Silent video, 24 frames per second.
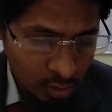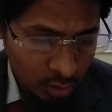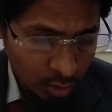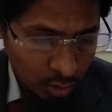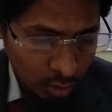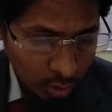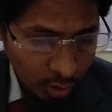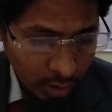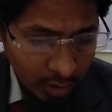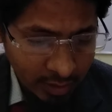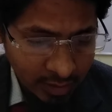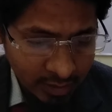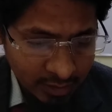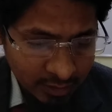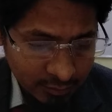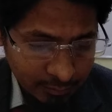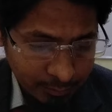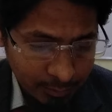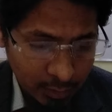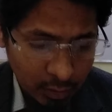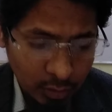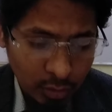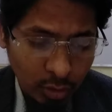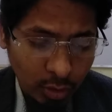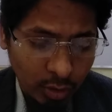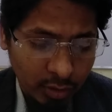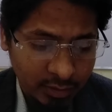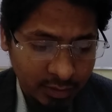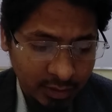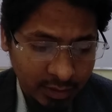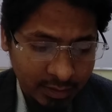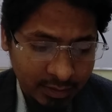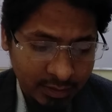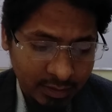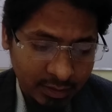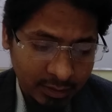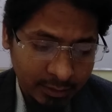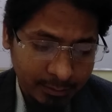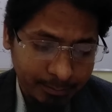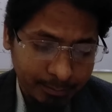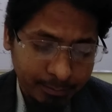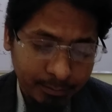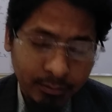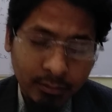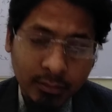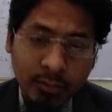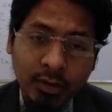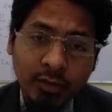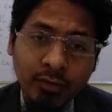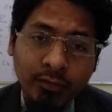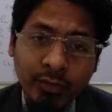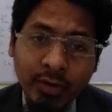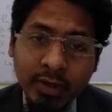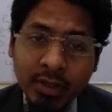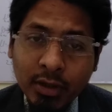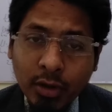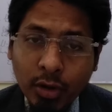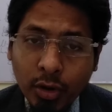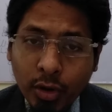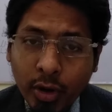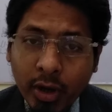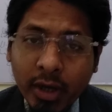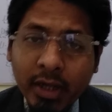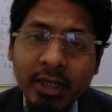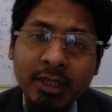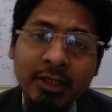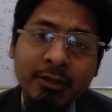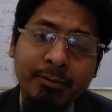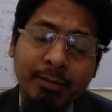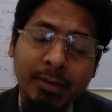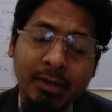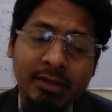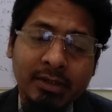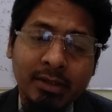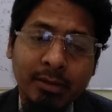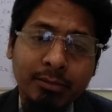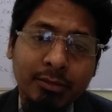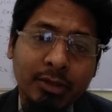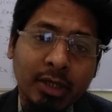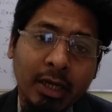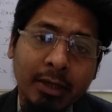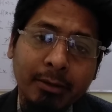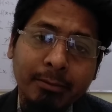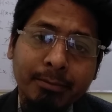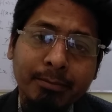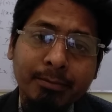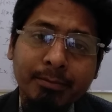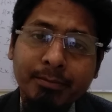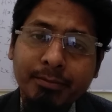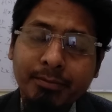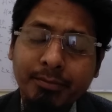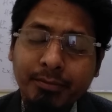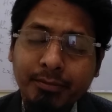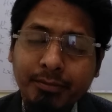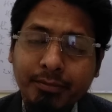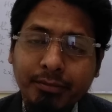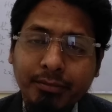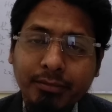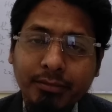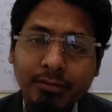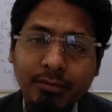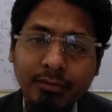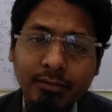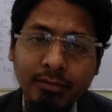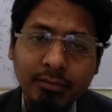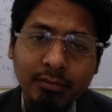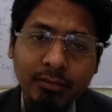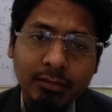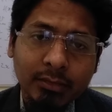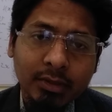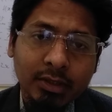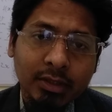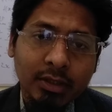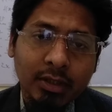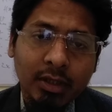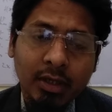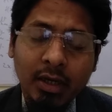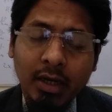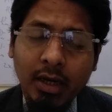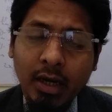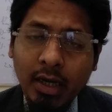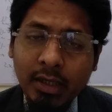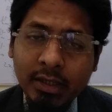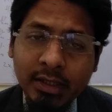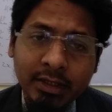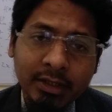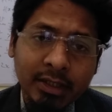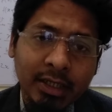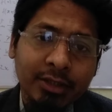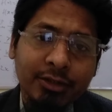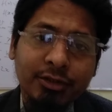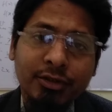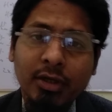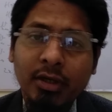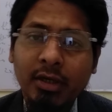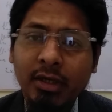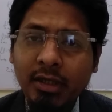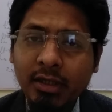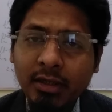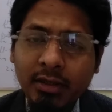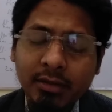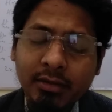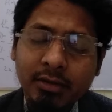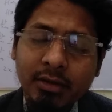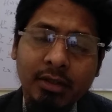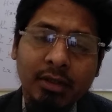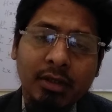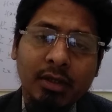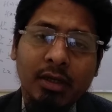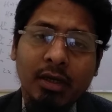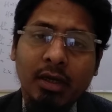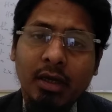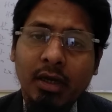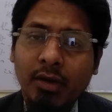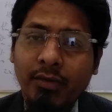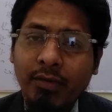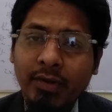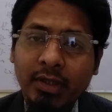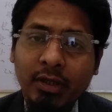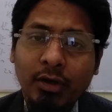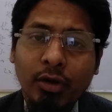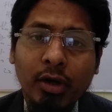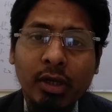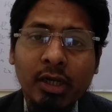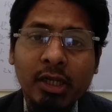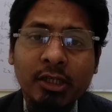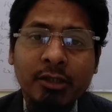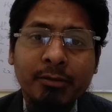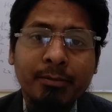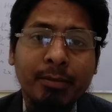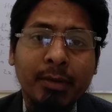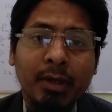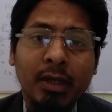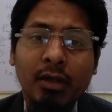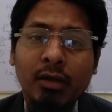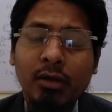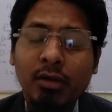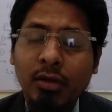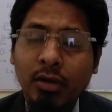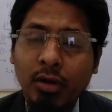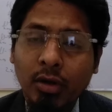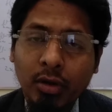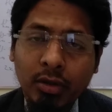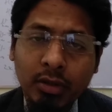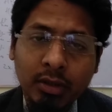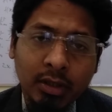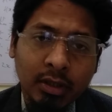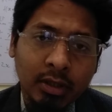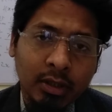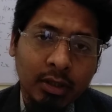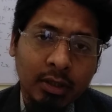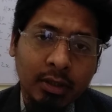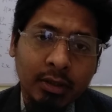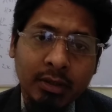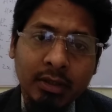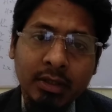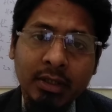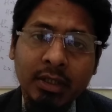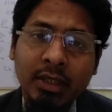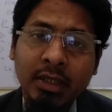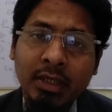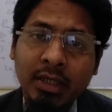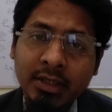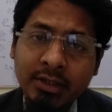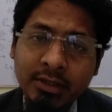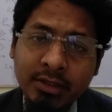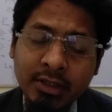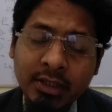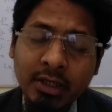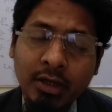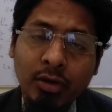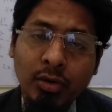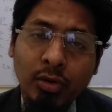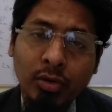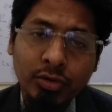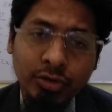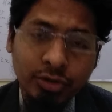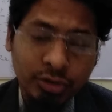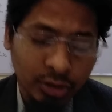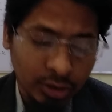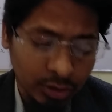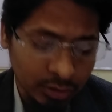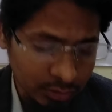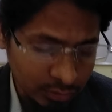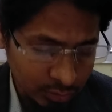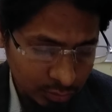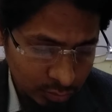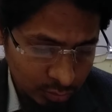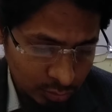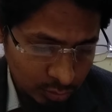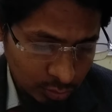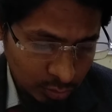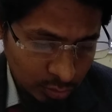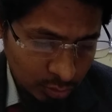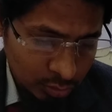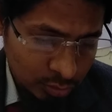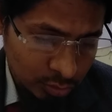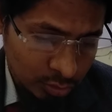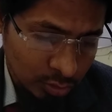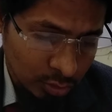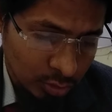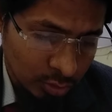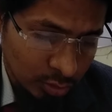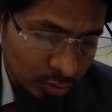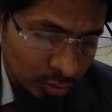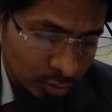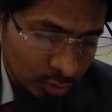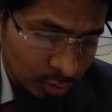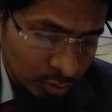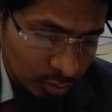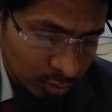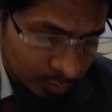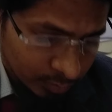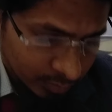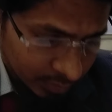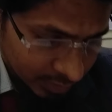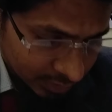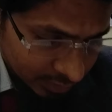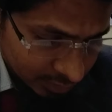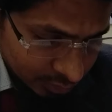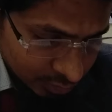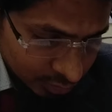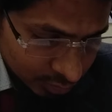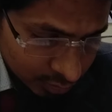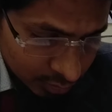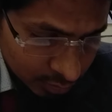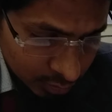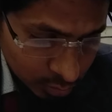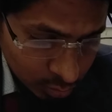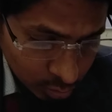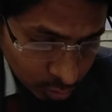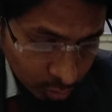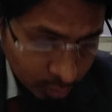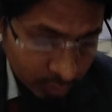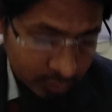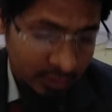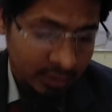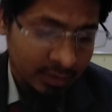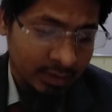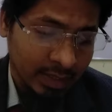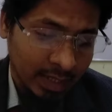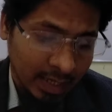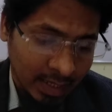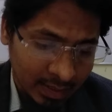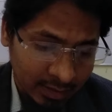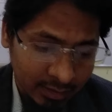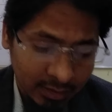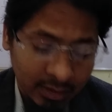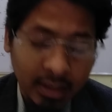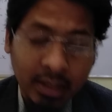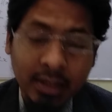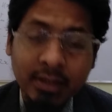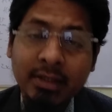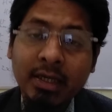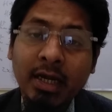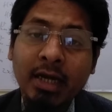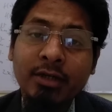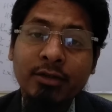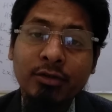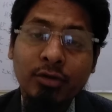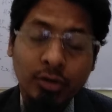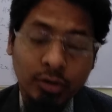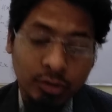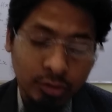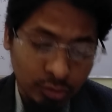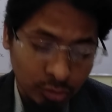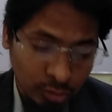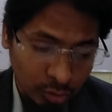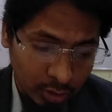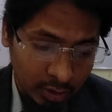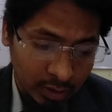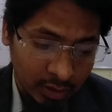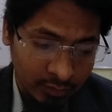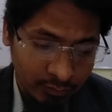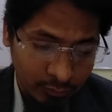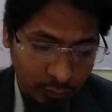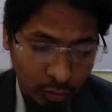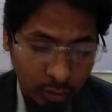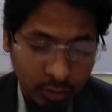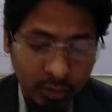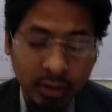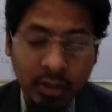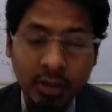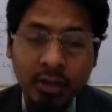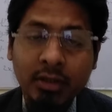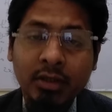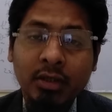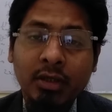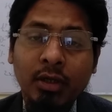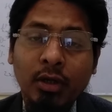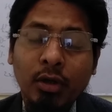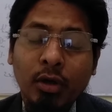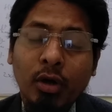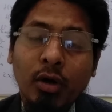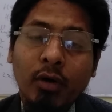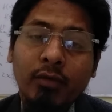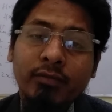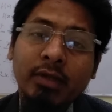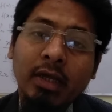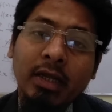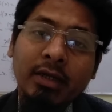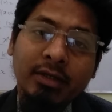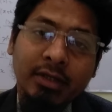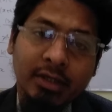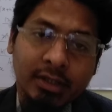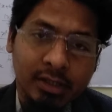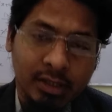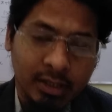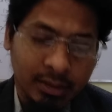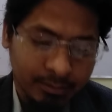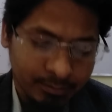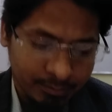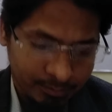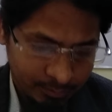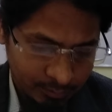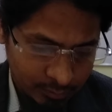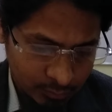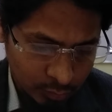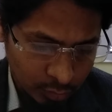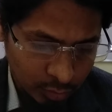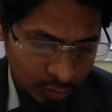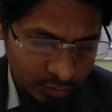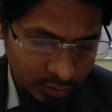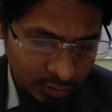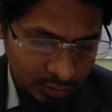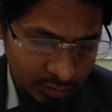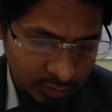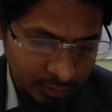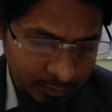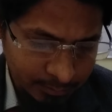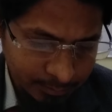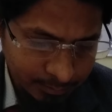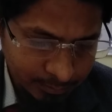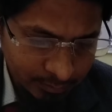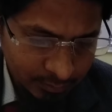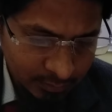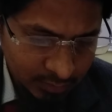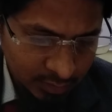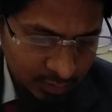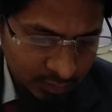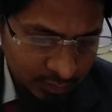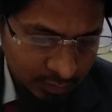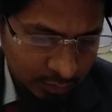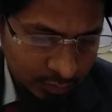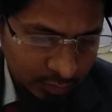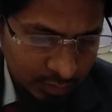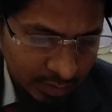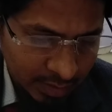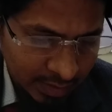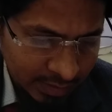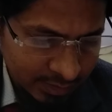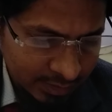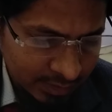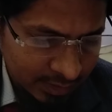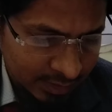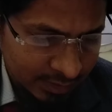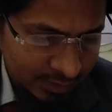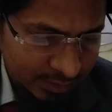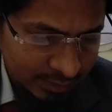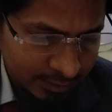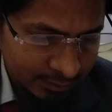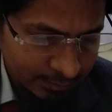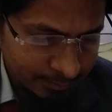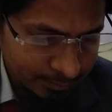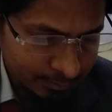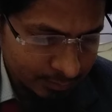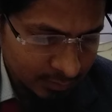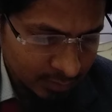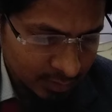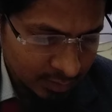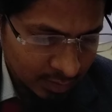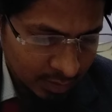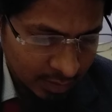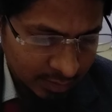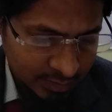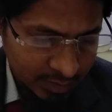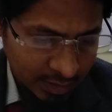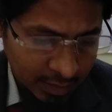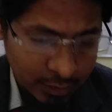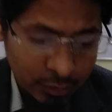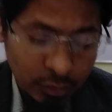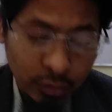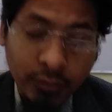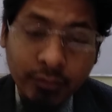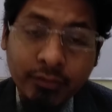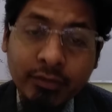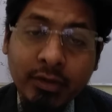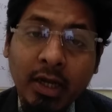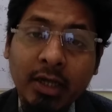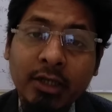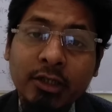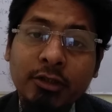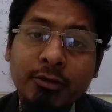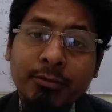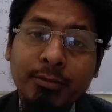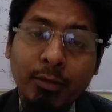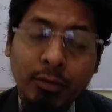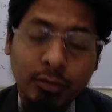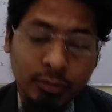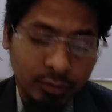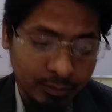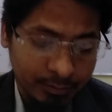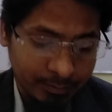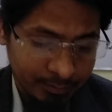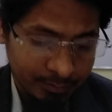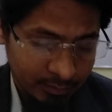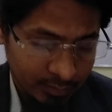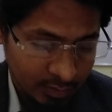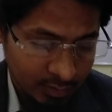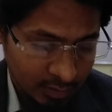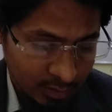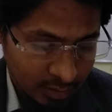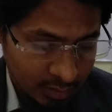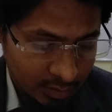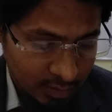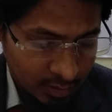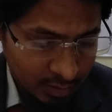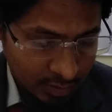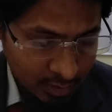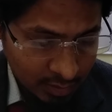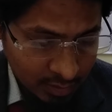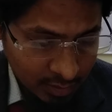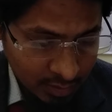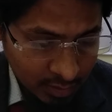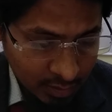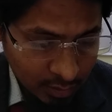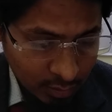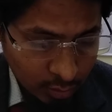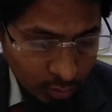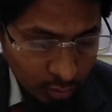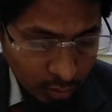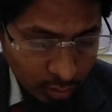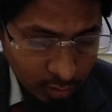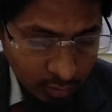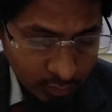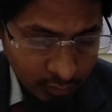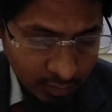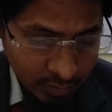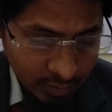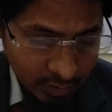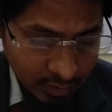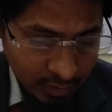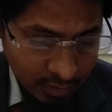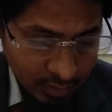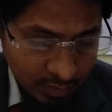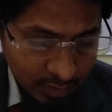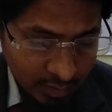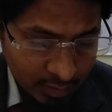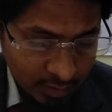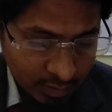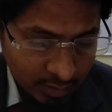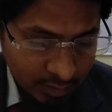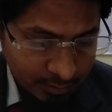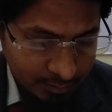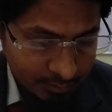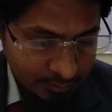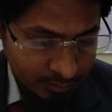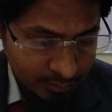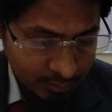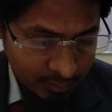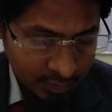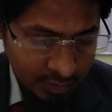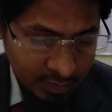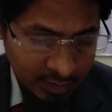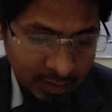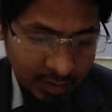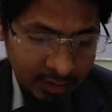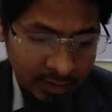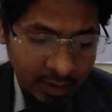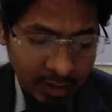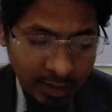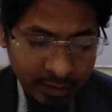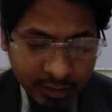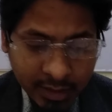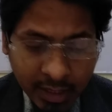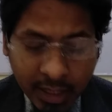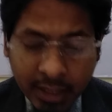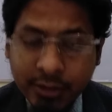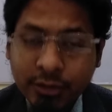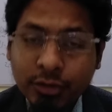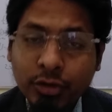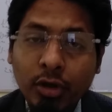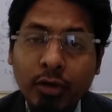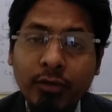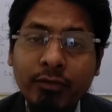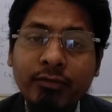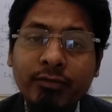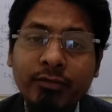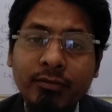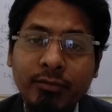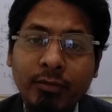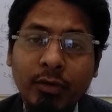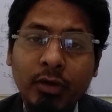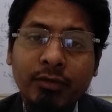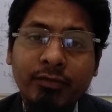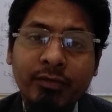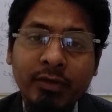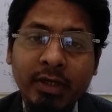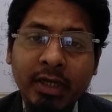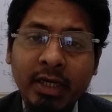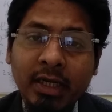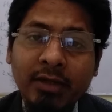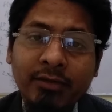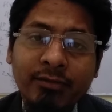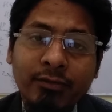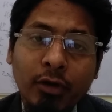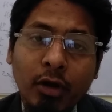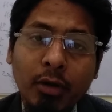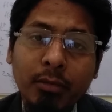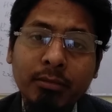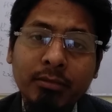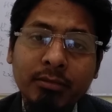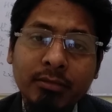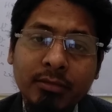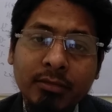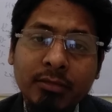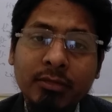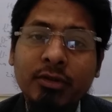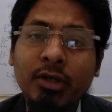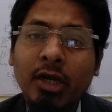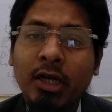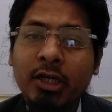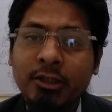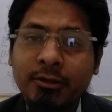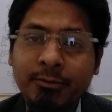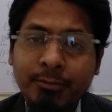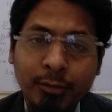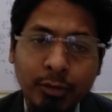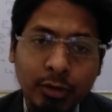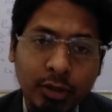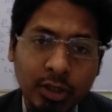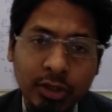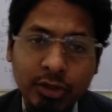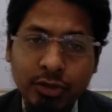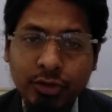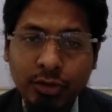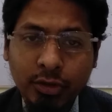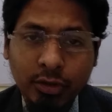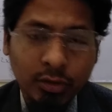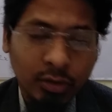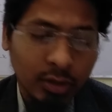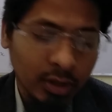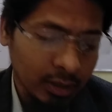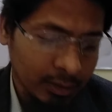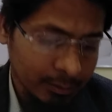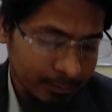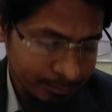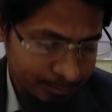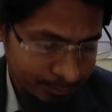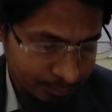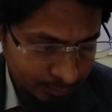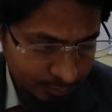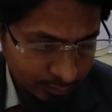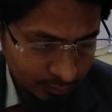Oil spill causes, when the oil is spilled sometime unintentionally, when the oil is spilled on the in the sea or ocean, so it causes another hazards of soil and water of that area, okay children. Now the next is hazards of transport. All these are the hazards of what we getting from transportation, okay.